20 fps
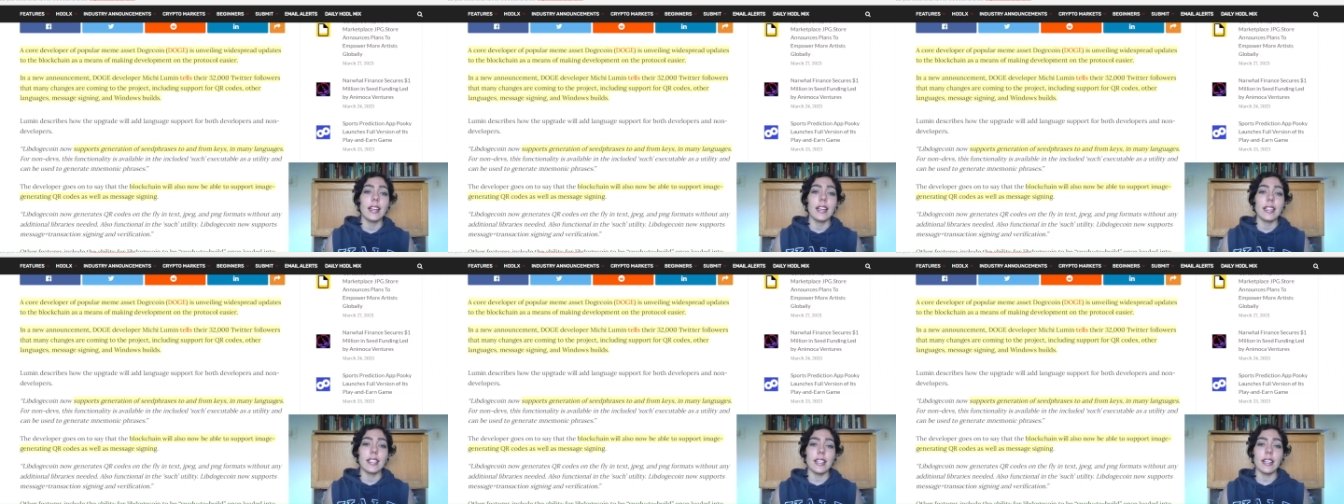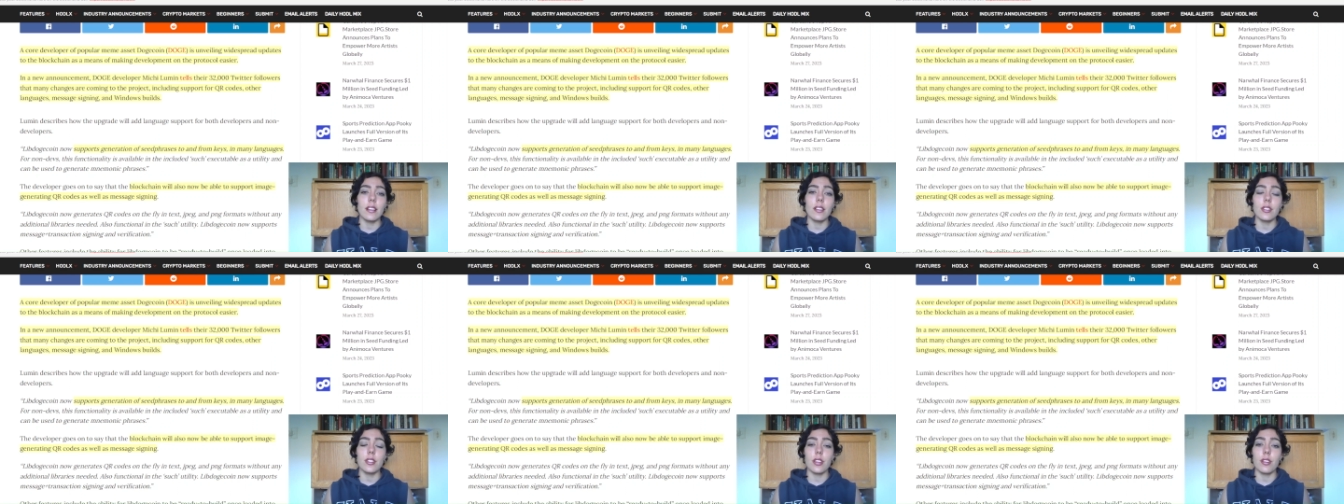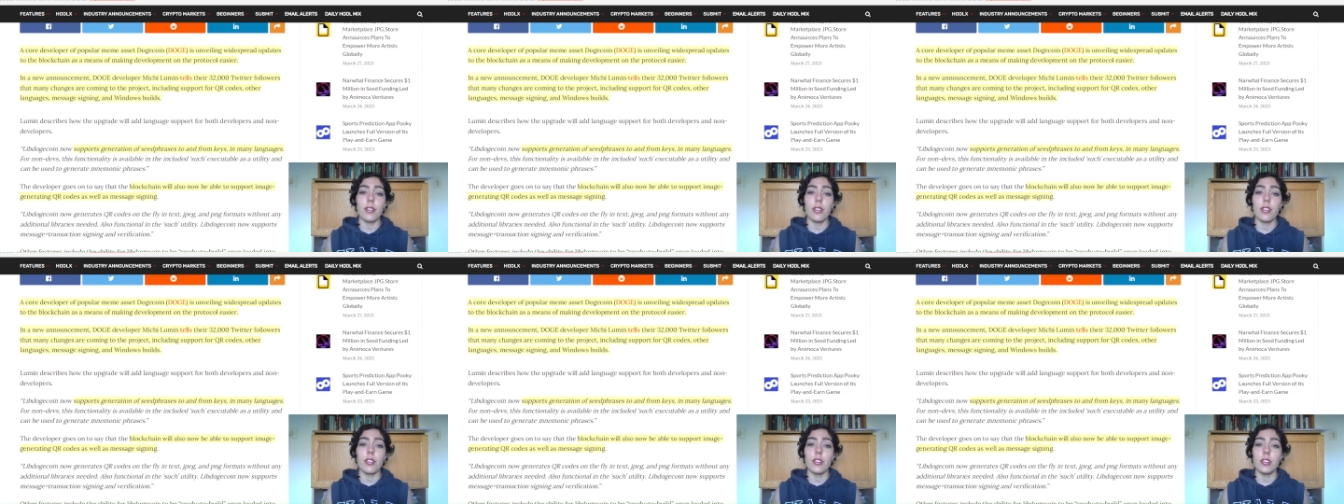tells
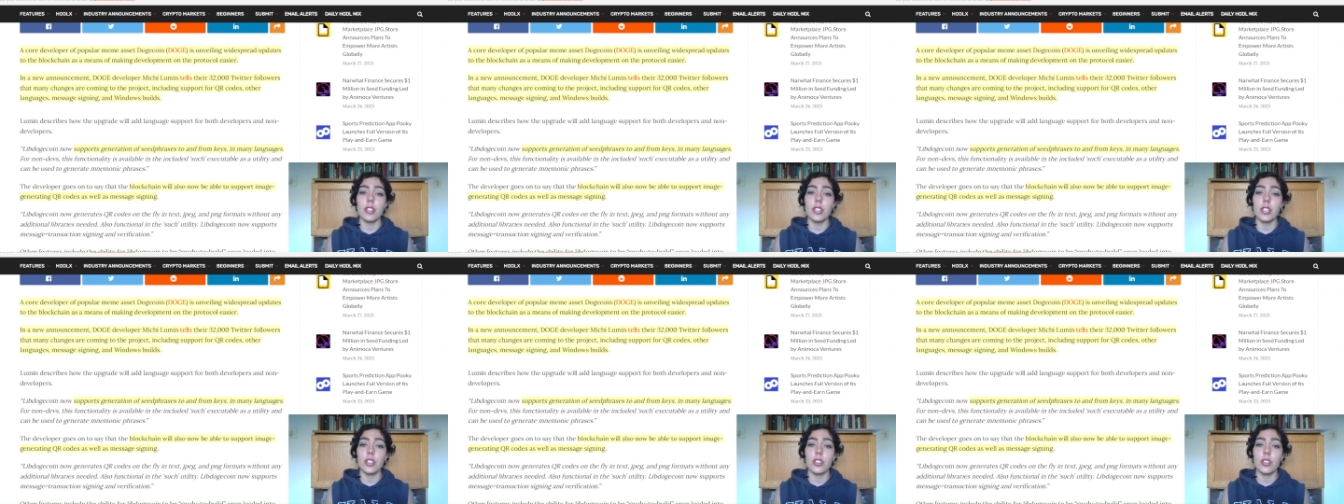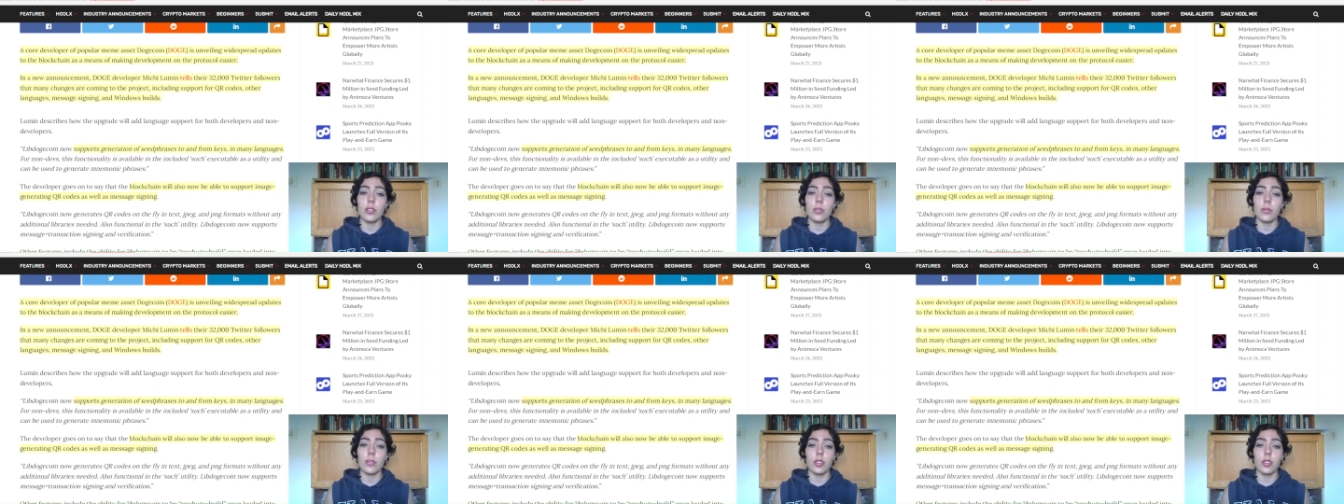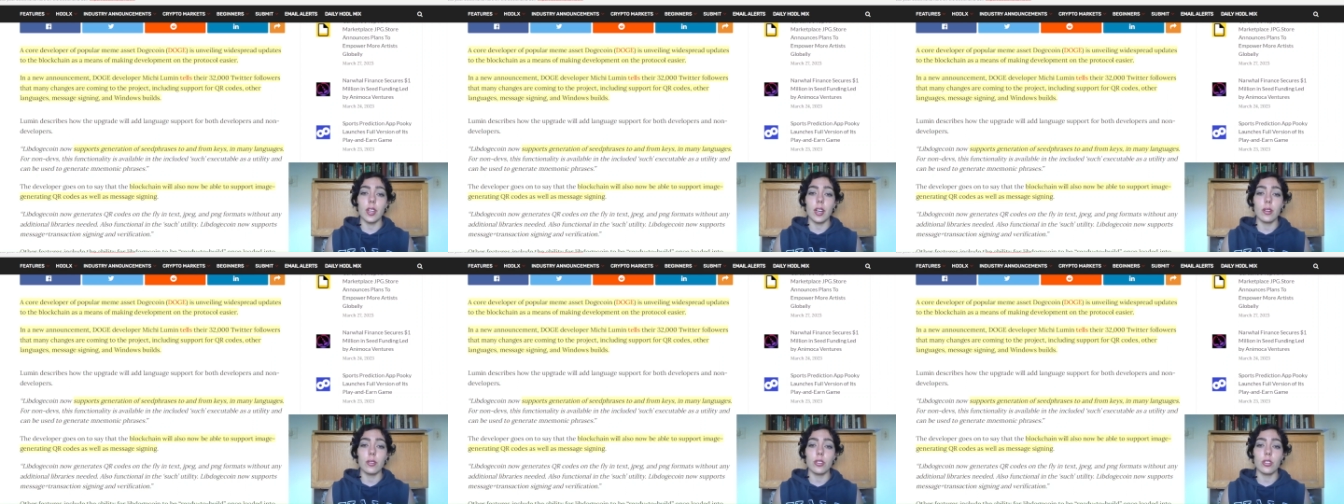their thirty-two
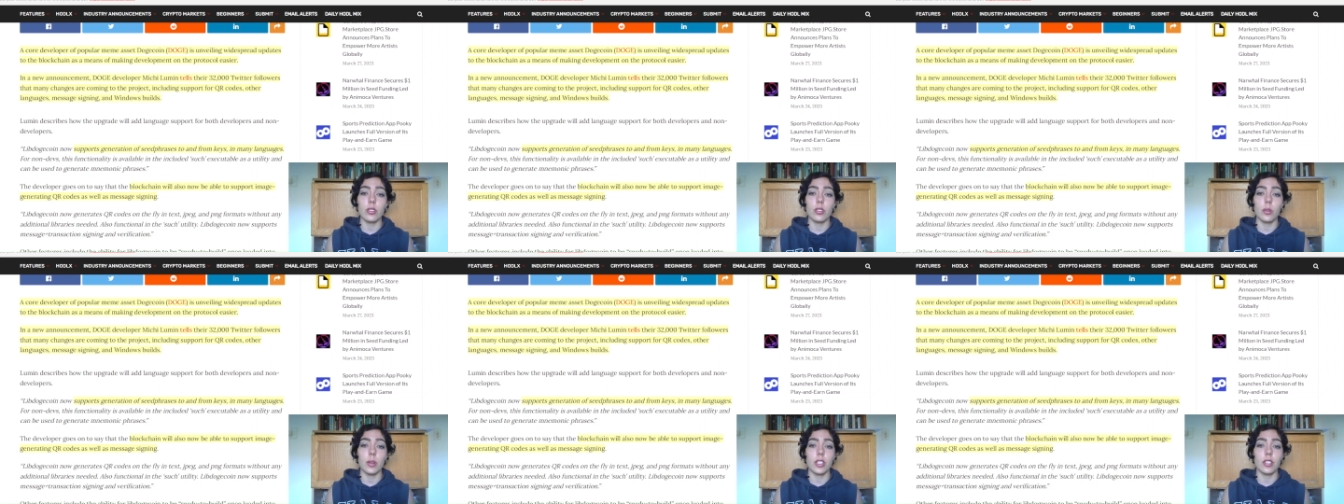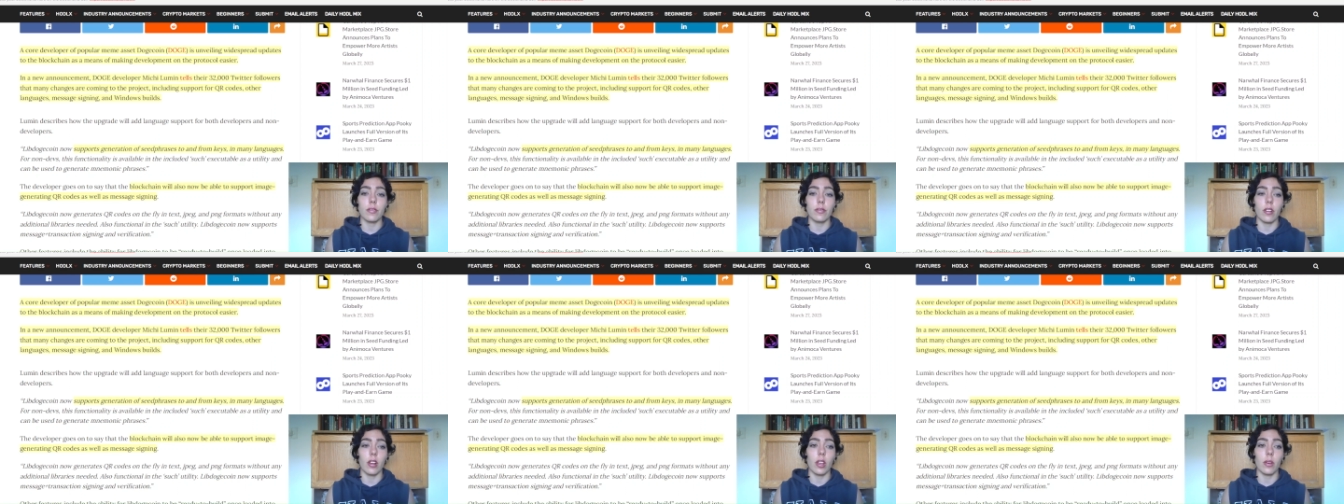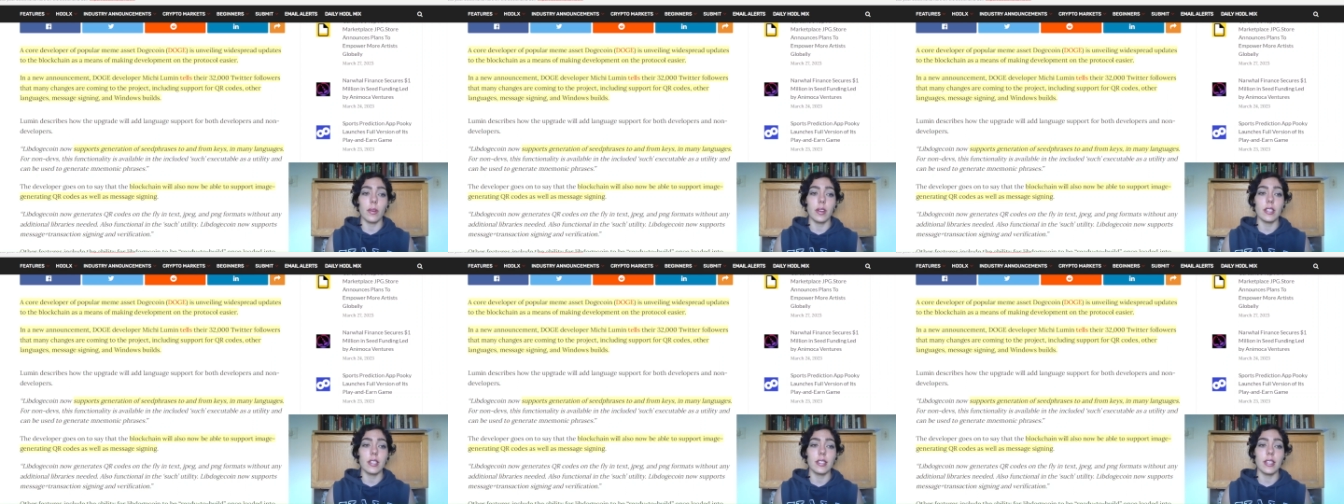thousand Twitter
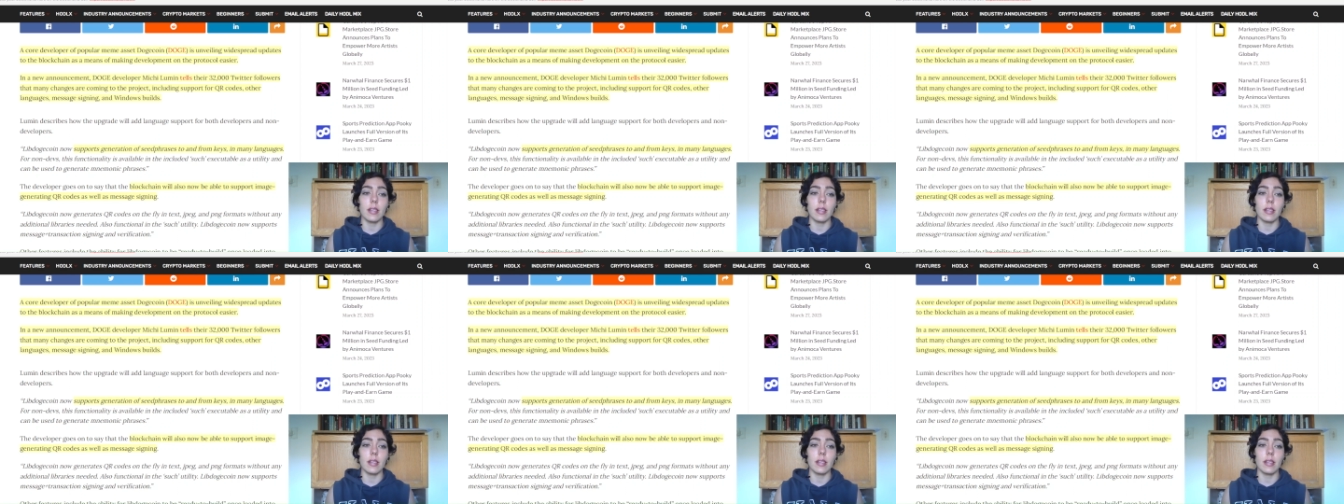followers